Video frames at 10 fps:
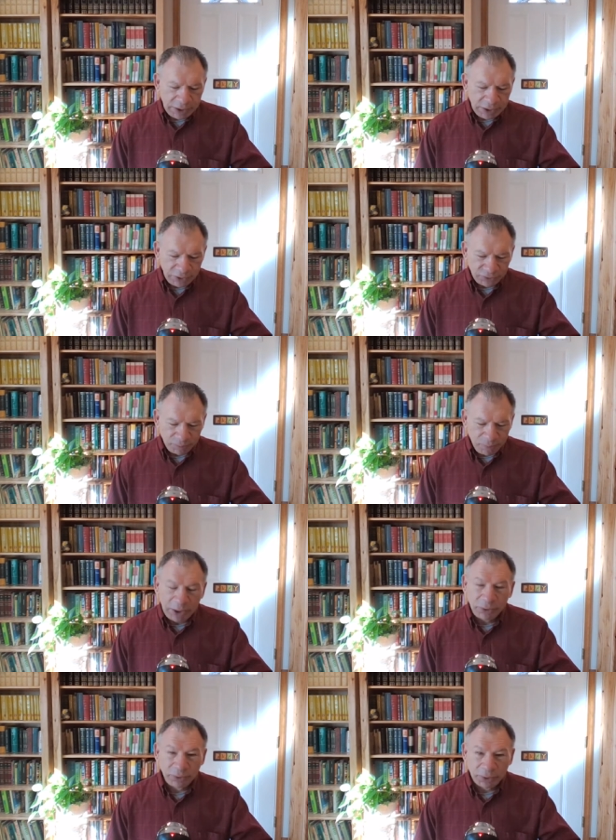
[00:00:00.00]
is
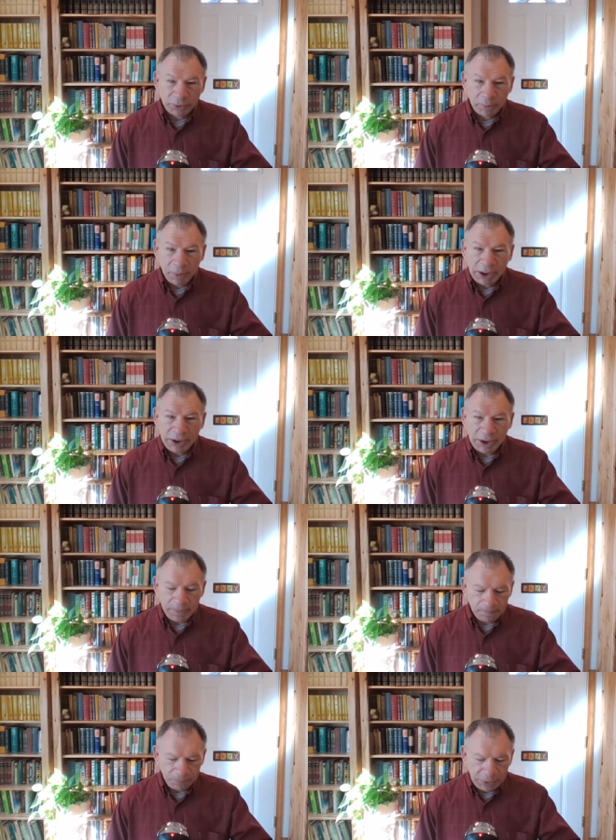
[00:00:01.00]
better than the mighty,
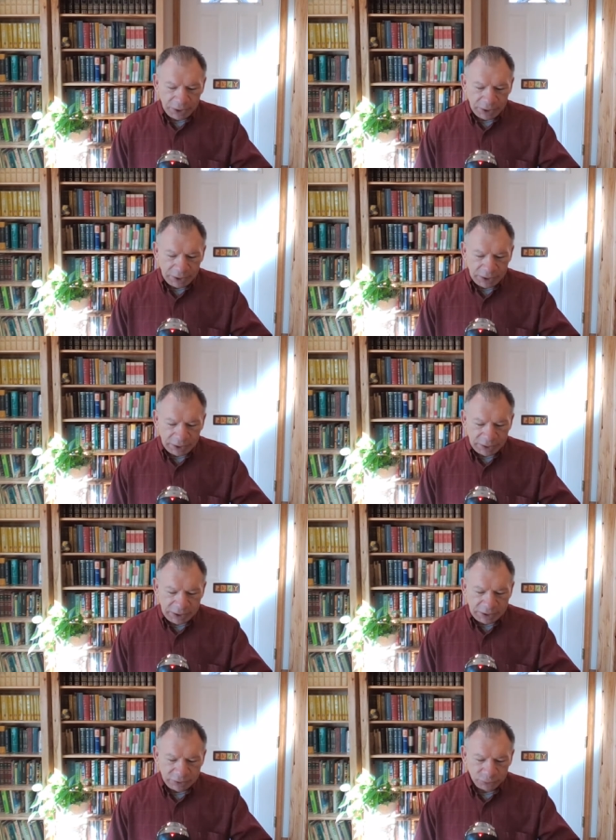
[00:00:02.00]
and
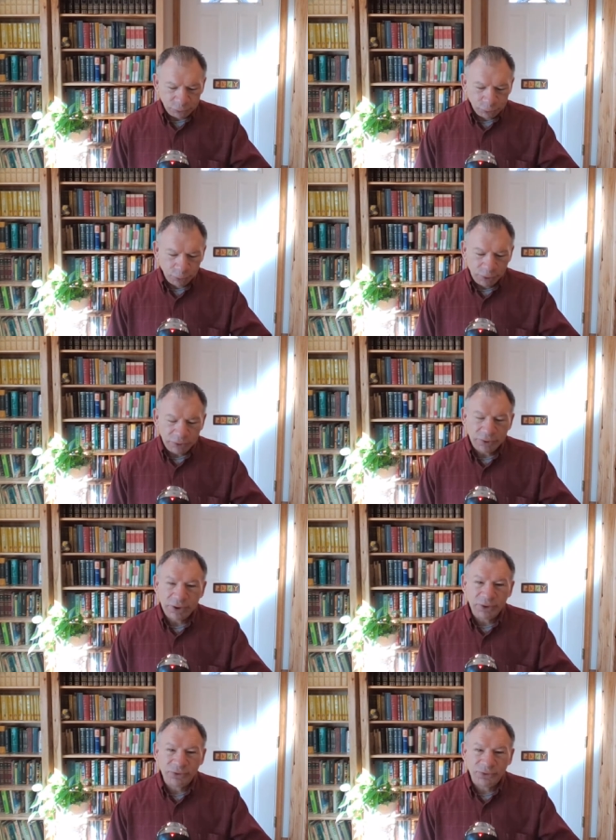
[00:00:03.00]
he that ruleth
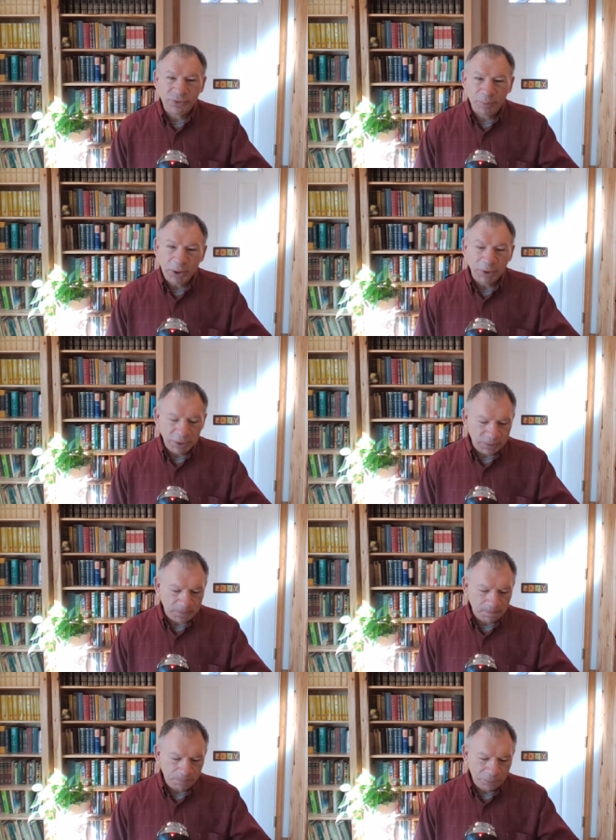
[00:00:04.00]
his spirit
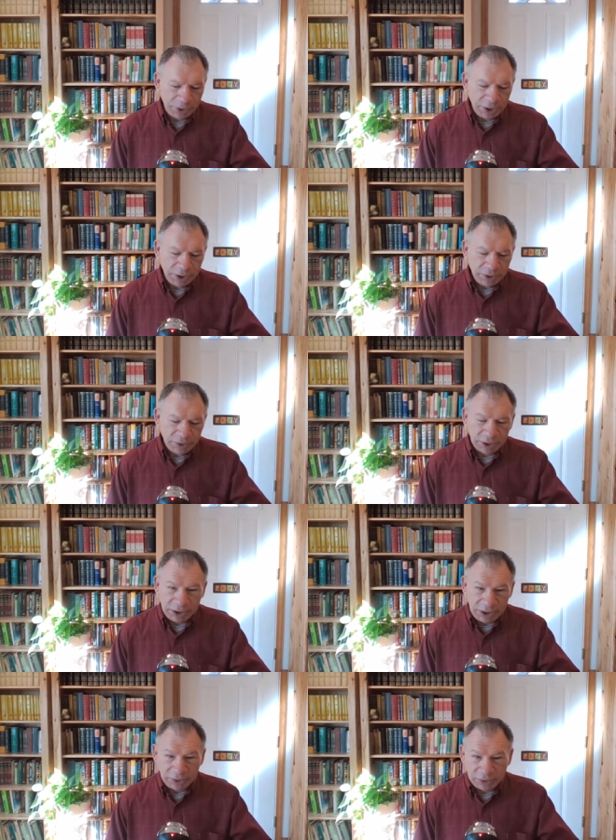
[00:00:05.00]
than
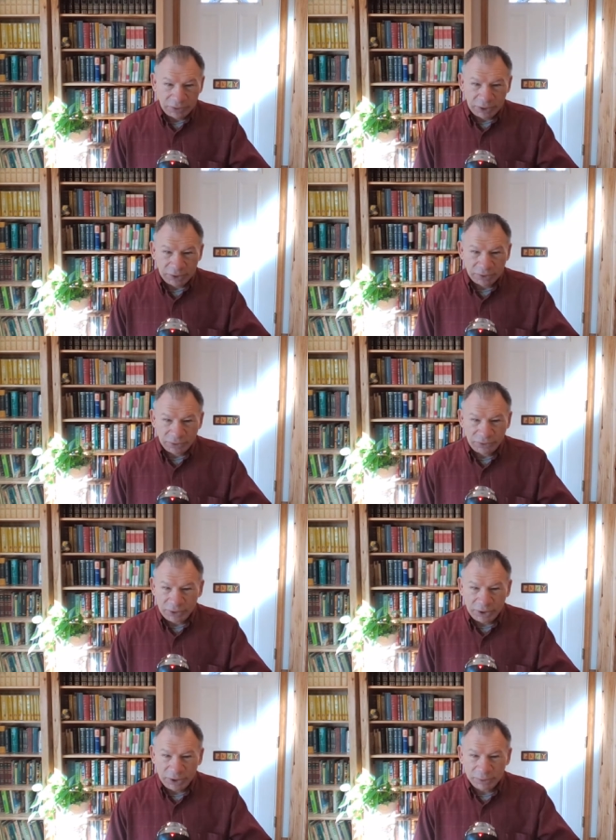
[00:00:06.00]
he that taketh the
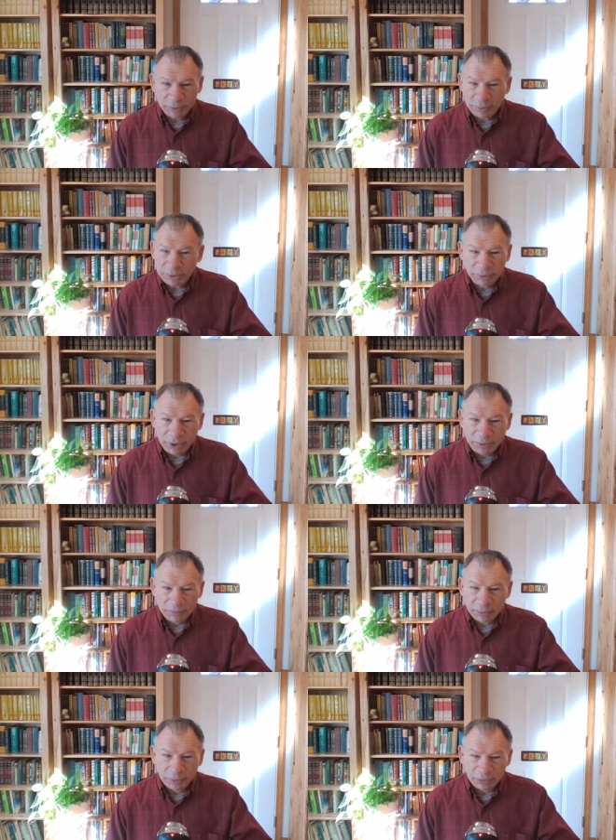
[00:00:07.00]
city. What a great
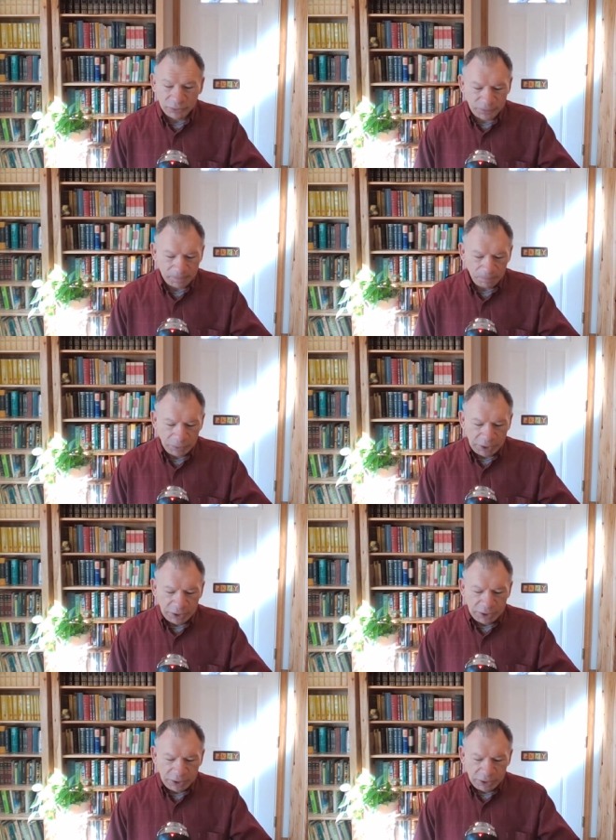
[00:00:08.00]
verse.
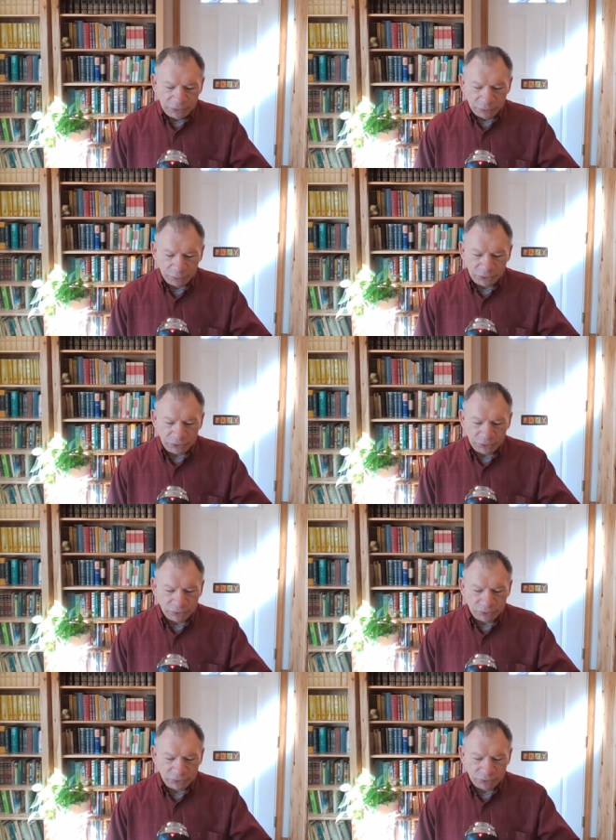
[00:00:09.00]
So we should